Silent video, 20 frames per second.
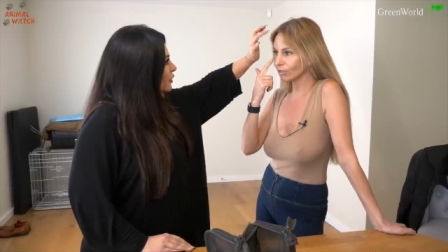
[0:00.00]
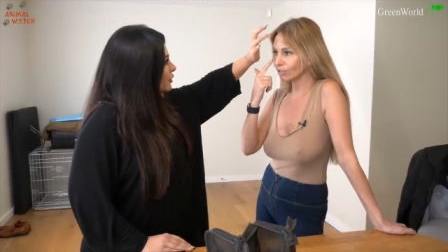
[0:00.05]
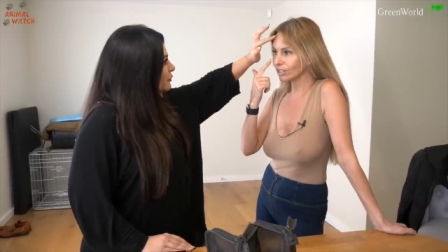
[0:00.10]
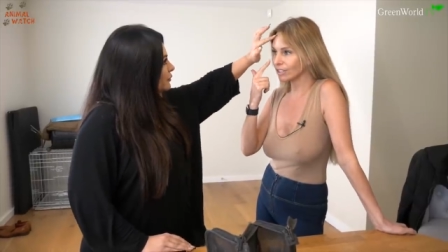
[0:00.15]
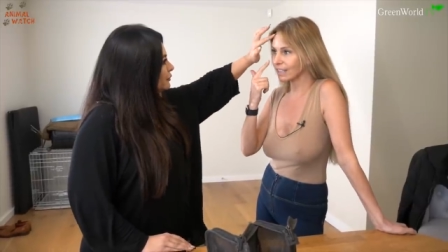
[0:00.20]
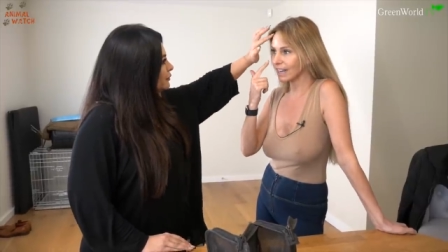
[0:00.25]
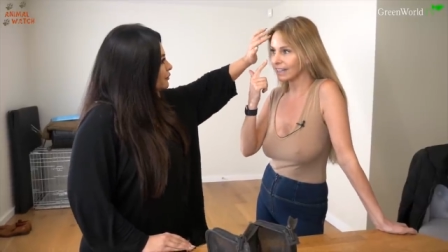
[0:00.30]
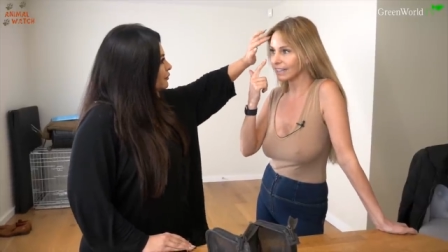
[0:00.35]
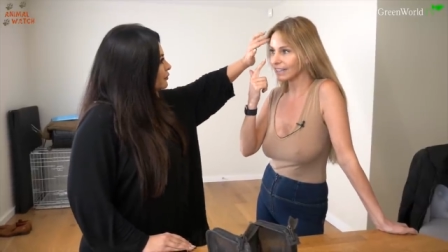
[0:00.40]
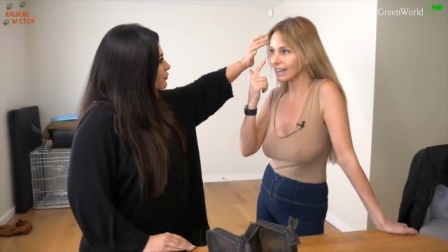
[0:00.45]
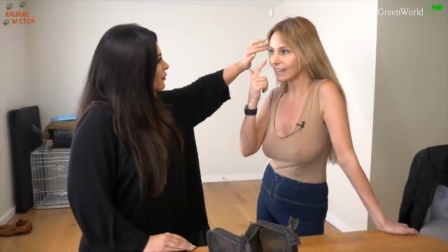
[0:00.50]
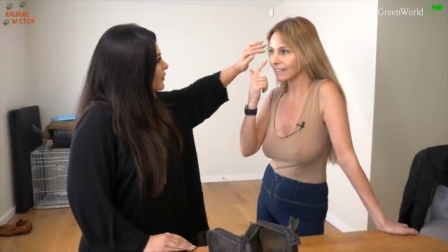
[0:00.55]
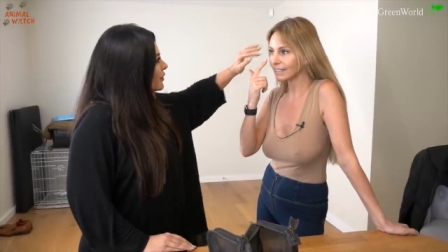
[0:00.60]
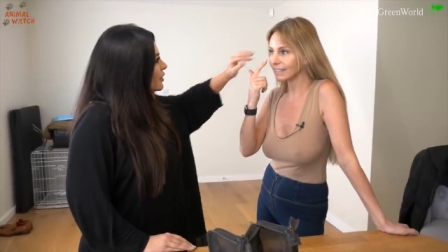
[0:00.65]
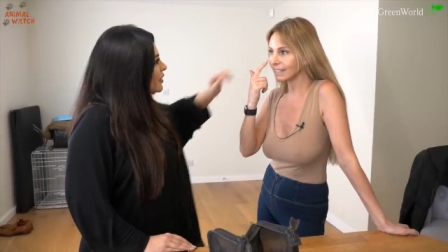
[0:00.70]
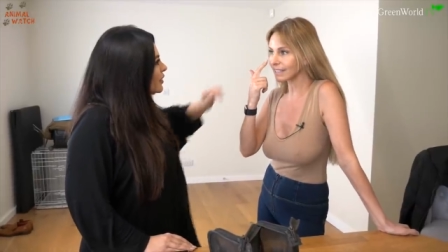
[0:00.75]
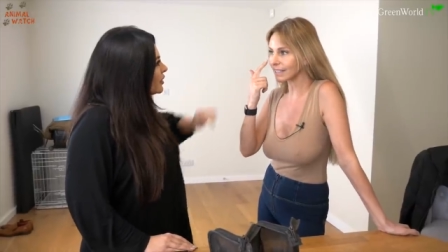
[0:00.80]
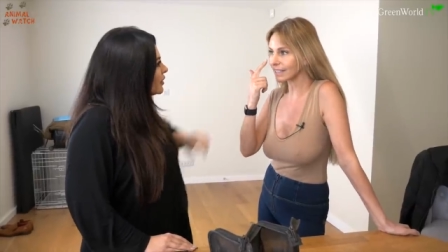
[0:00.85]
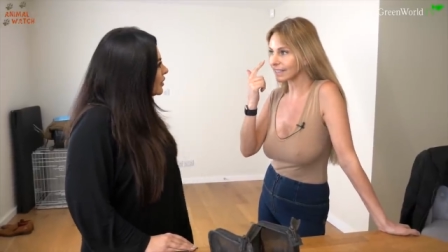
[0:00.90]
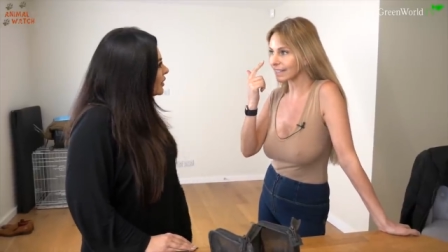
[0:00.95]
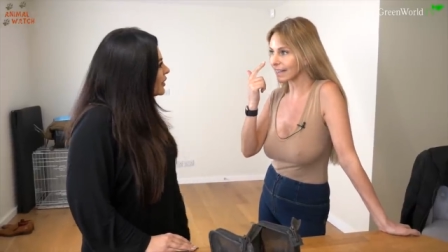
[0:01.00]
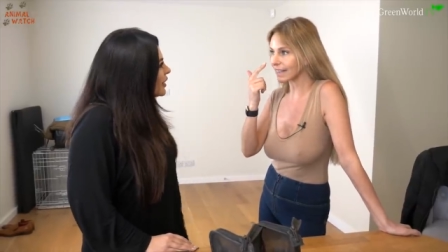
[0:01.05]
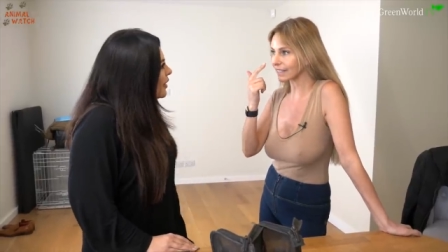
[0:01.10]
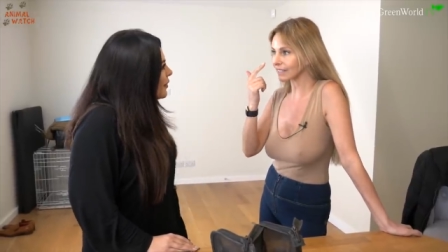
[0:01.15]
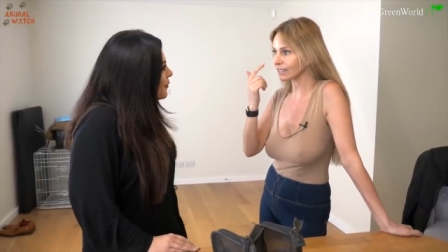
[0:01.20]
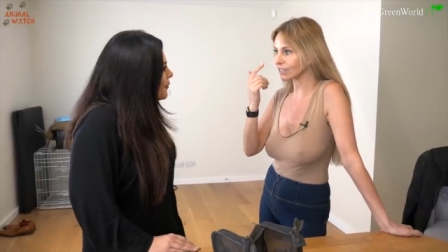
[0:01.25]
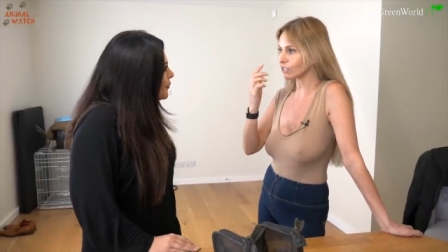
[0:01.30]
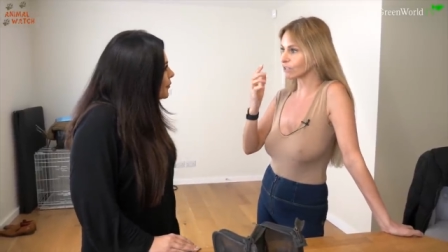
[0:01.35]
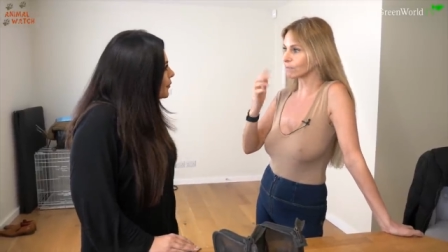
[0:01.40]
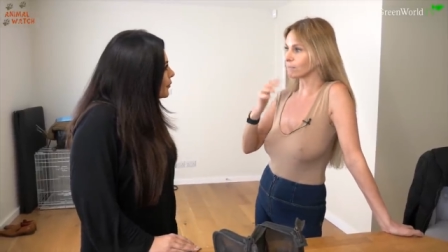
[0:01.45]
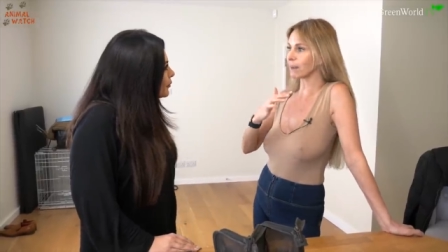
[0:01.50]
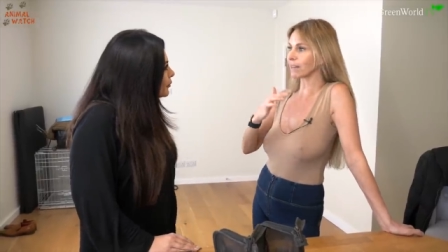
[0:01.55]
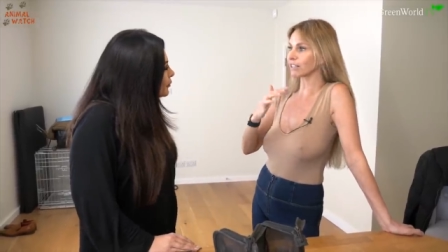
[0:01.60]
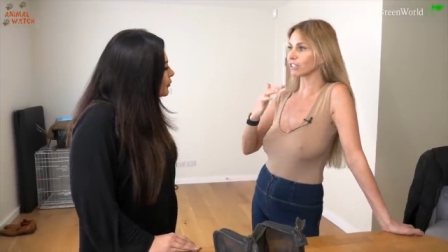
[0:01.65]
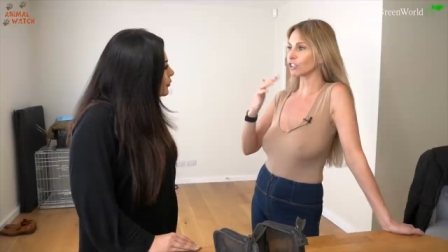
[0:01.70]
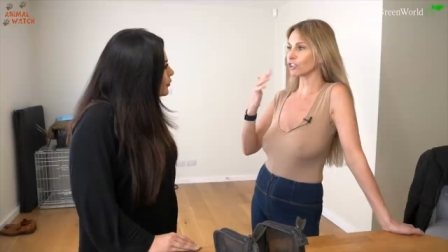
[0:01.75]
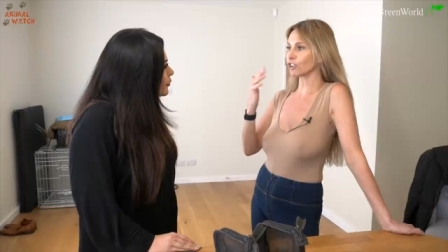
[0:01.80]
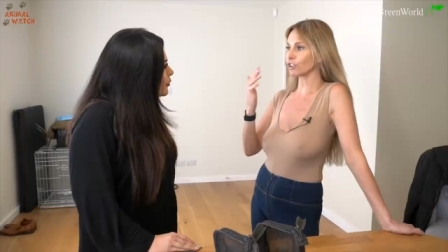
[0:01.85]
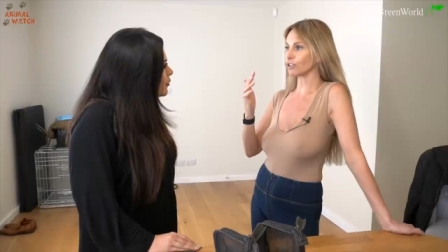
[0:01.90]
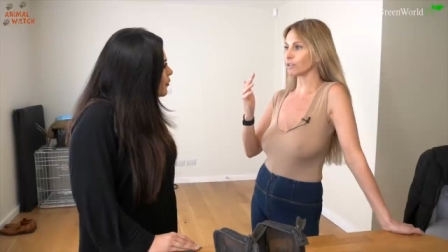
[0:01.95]
contact lenses in to
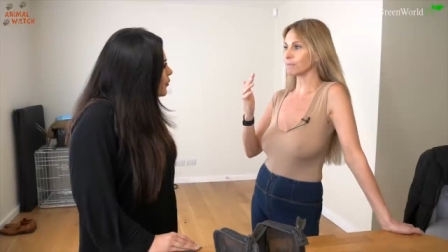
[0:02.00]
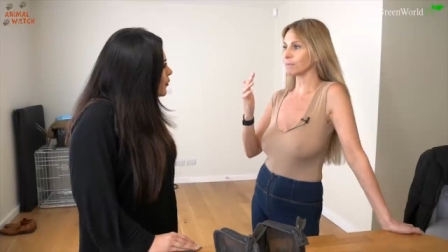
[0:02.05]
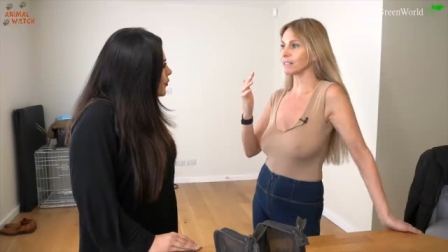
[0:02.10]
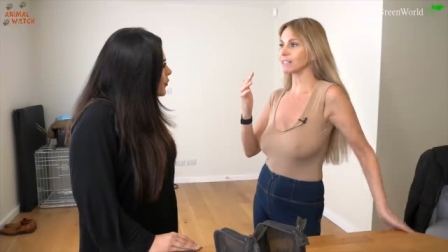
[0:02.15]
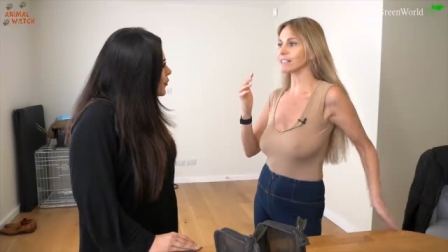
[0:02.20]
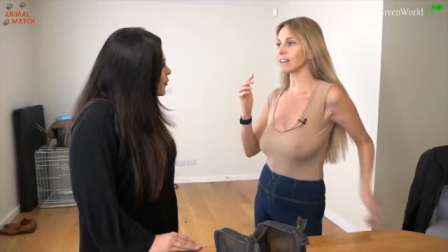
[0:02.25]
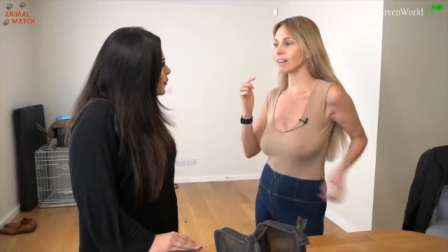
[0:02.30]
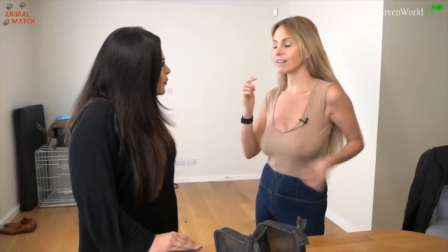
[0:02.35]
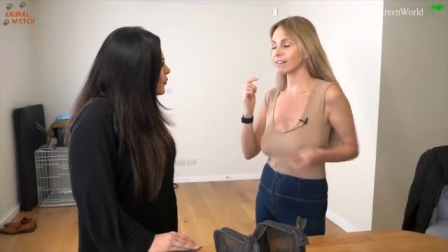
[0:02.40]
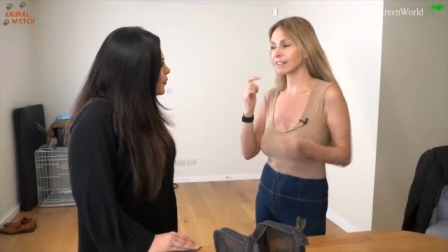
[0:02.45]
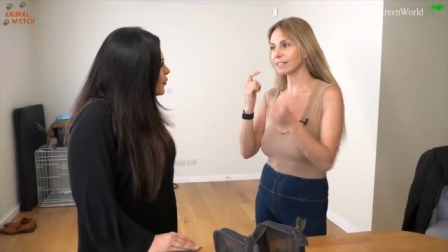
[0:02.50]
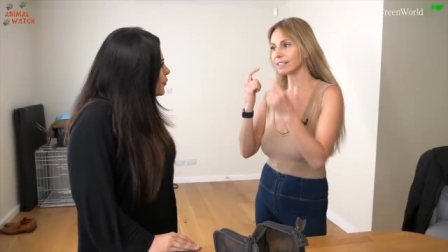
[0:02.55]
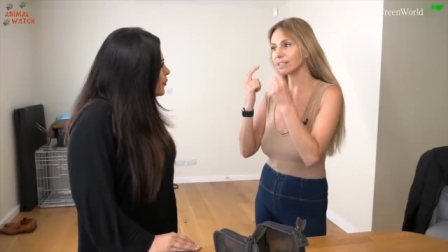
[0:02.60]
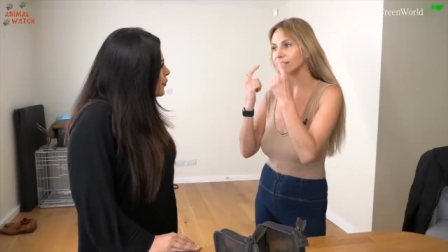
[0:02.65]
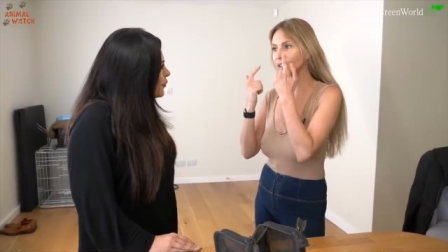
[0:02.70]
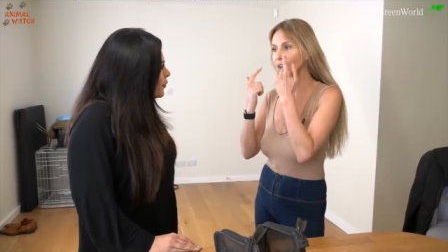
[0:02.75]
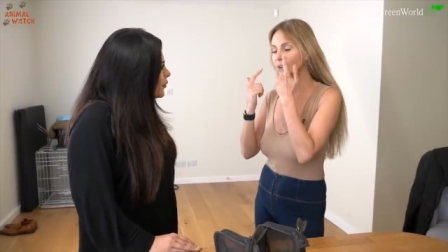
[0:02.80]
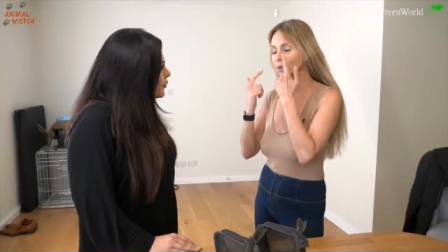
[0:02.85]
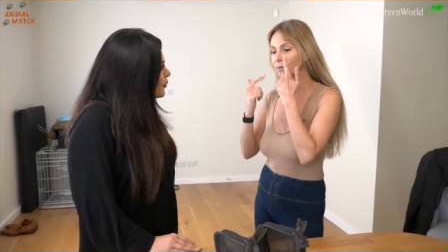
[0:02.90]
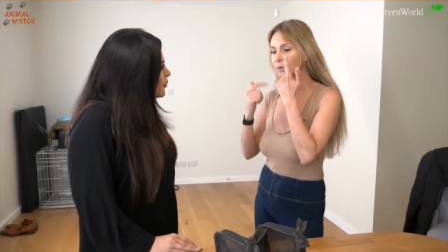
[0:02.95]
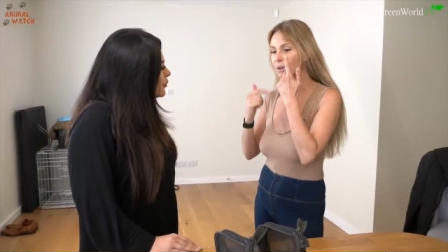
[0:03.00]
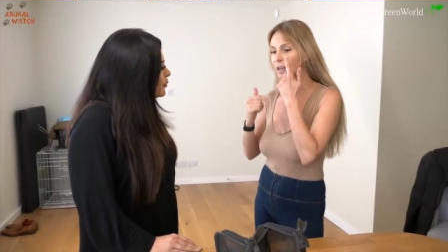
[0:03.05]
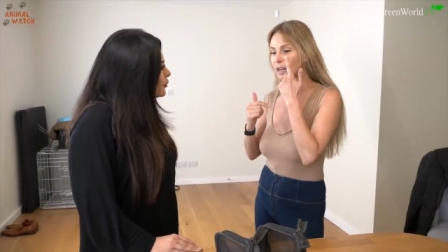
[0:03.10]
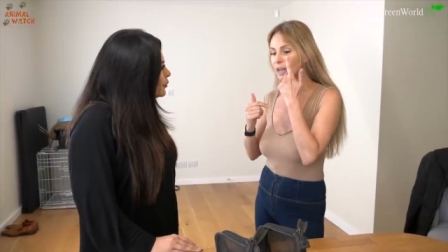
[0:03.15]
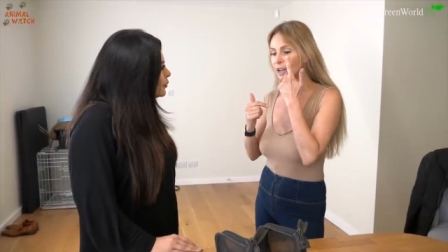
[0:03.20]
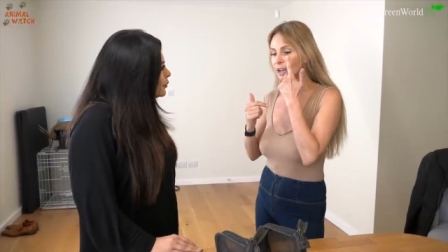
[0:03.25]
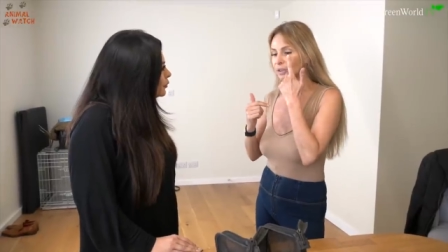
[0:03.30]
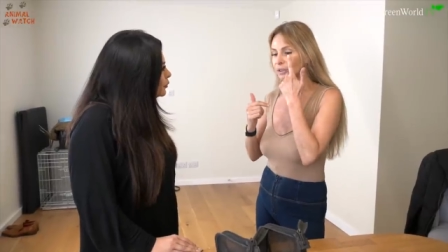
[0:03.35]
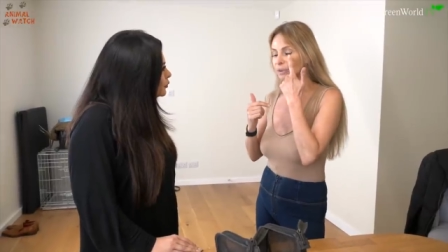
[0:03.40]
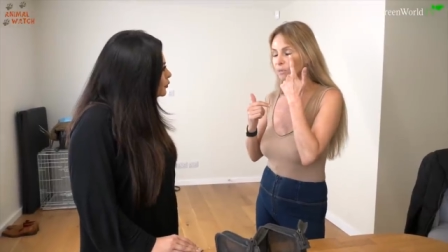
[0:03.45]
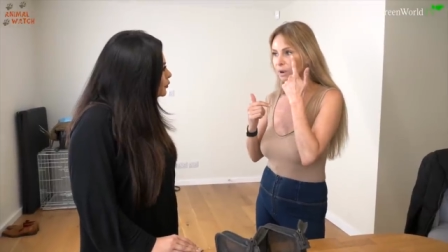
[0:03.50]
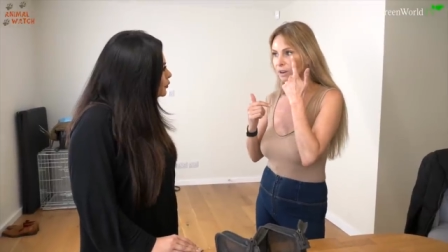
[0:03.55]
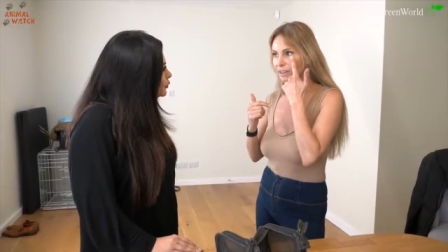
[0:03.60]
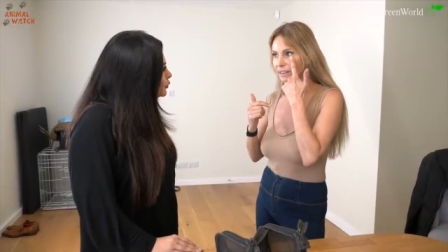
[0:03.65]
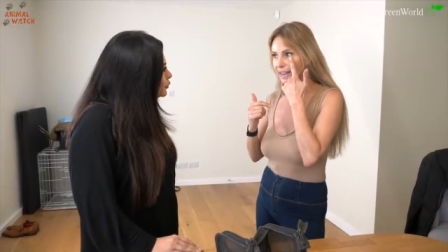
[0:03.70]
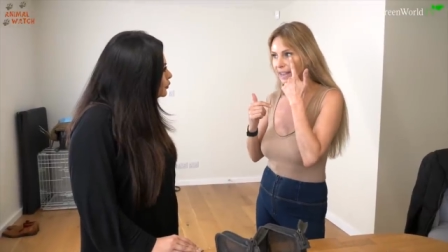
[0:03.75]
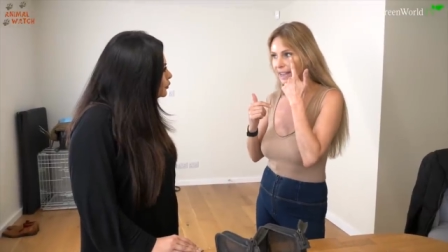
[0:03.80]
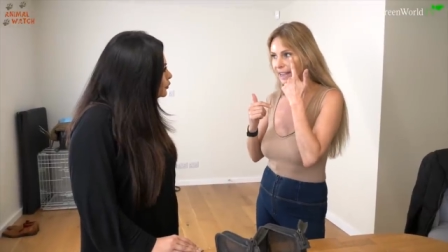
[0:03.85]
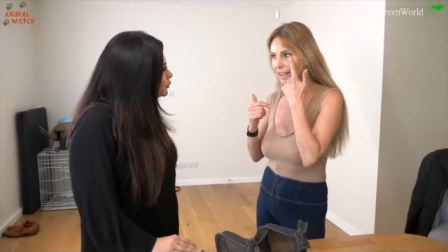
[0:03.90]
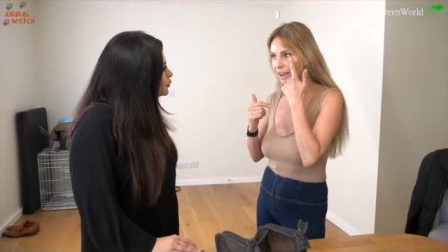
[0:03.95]
match Kumi's eyes. So the
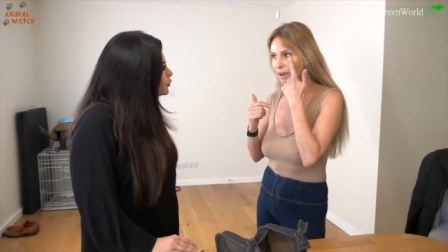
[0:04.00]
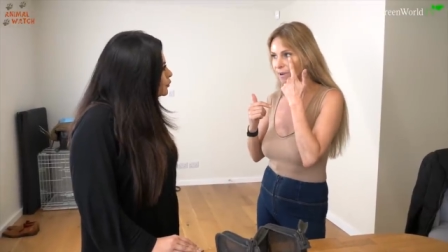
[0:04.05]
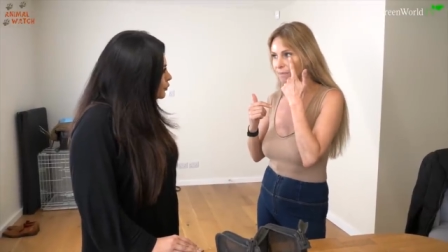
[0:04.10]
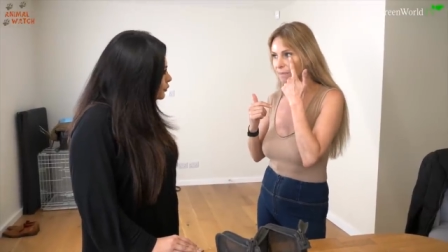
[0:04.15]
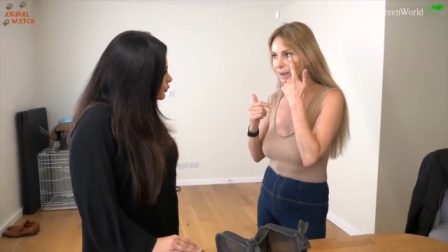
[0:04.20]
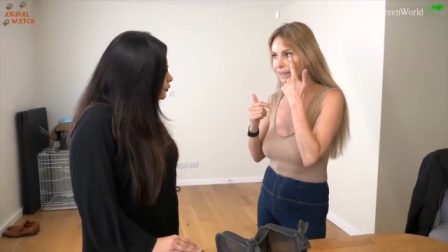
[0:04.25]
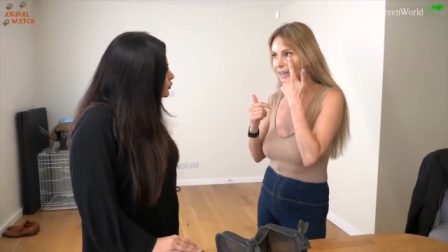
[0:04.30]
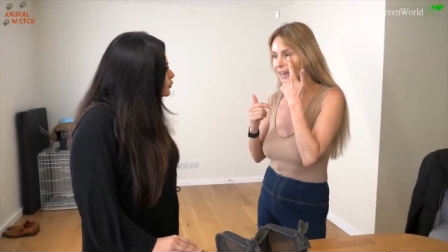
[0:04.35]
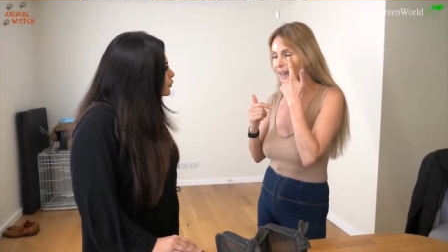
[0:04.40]
one here on my